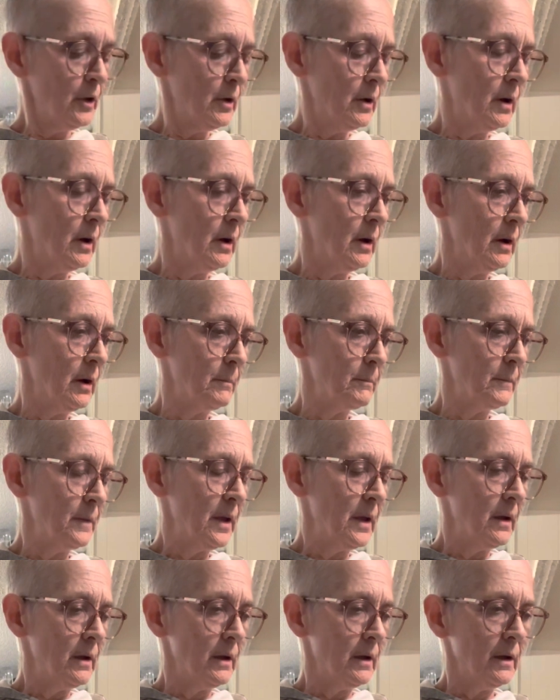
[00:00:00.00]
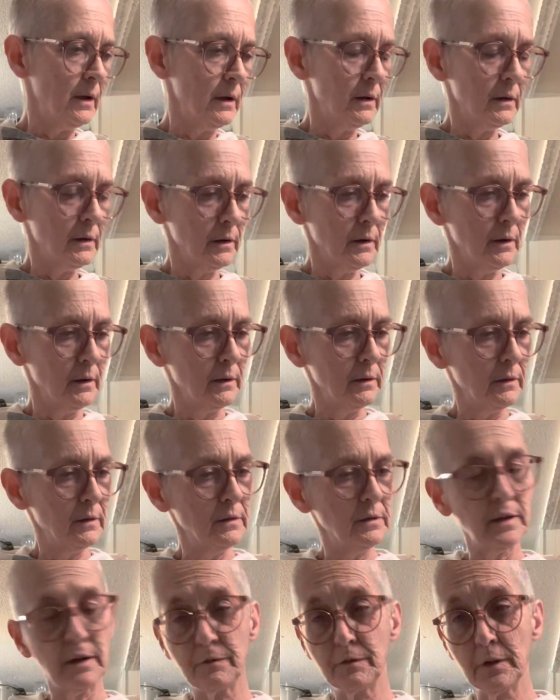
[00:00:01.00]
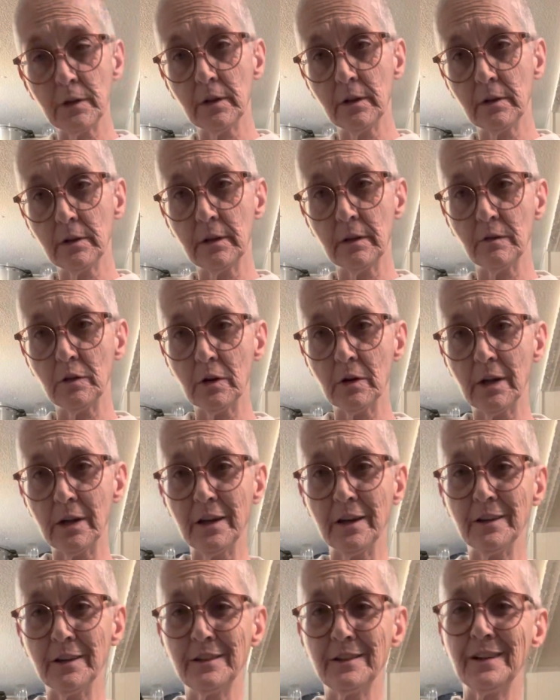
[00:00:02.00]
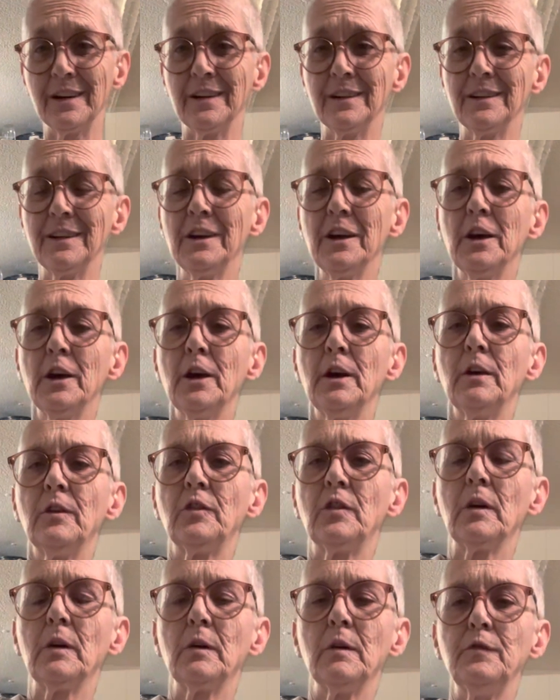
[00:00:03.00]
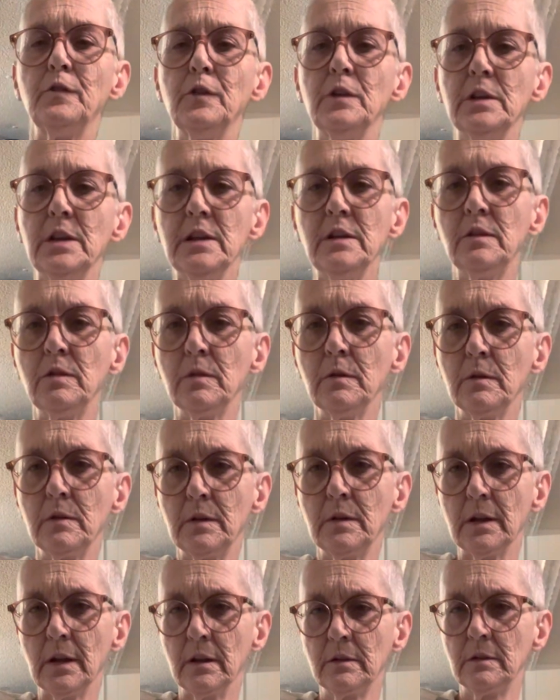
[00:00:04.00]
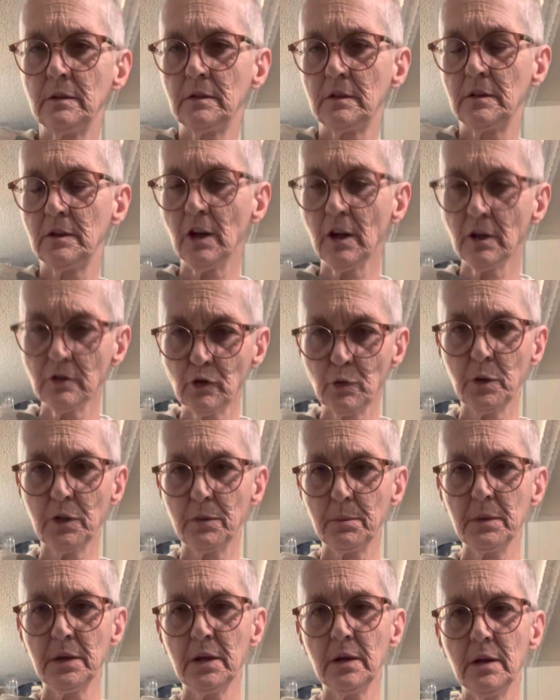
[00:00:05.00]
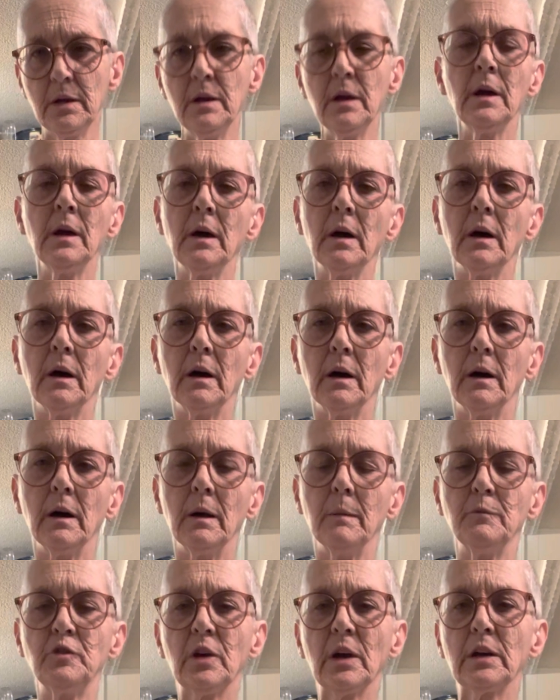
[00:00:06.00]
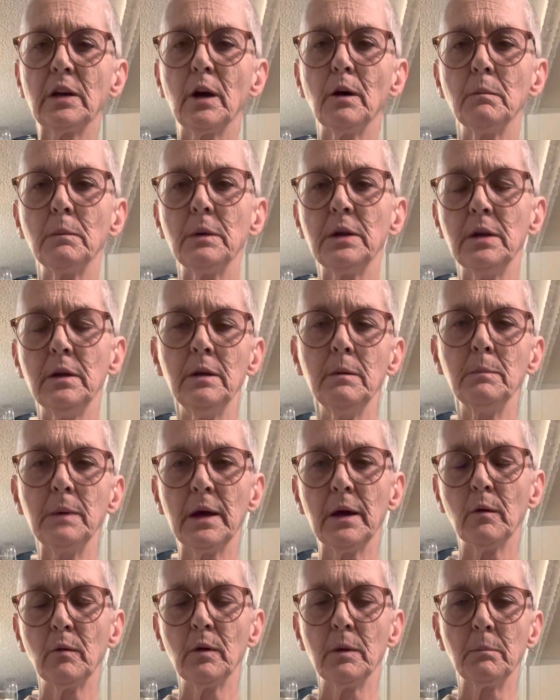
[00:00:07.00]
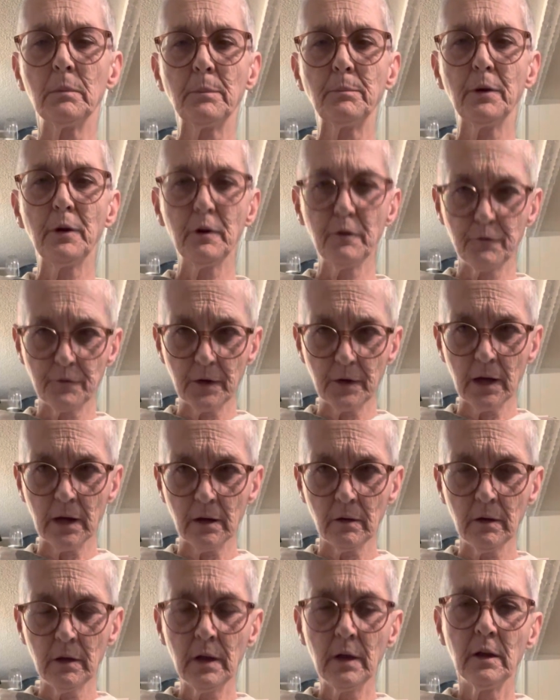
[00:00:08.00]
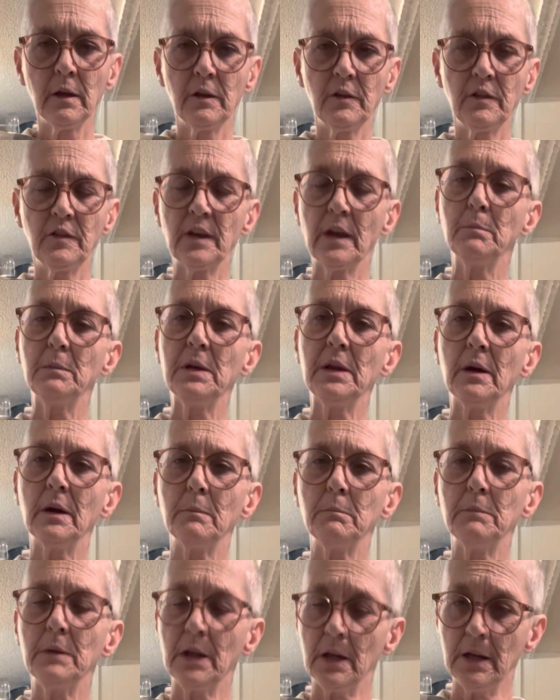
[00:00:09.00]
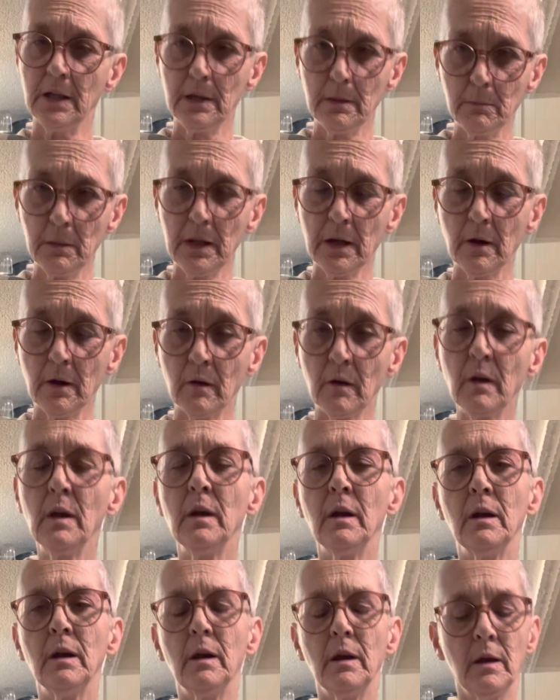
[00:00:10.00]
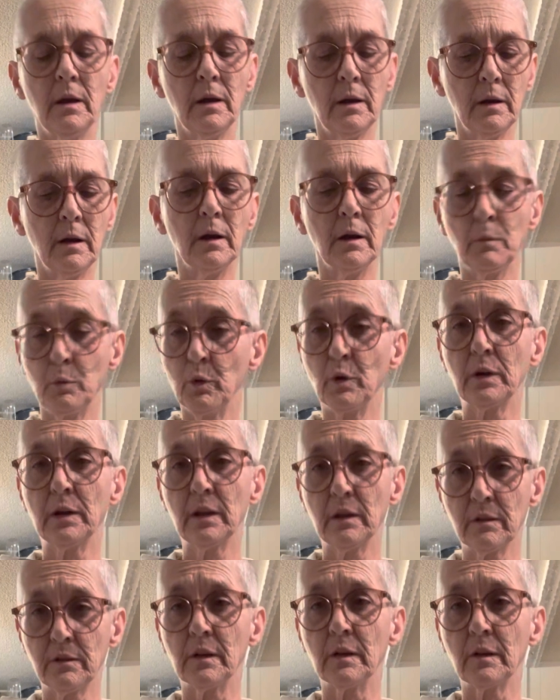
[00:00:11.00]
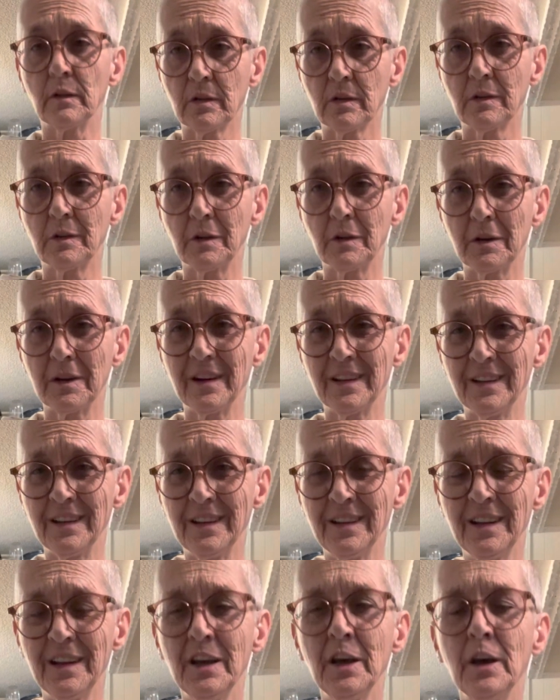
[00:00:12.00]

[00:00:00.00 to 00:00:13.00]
And can definitely give you a hand there. So if you need to get in touch with me, check out my email and my profile. Send me an email, and I will get things started.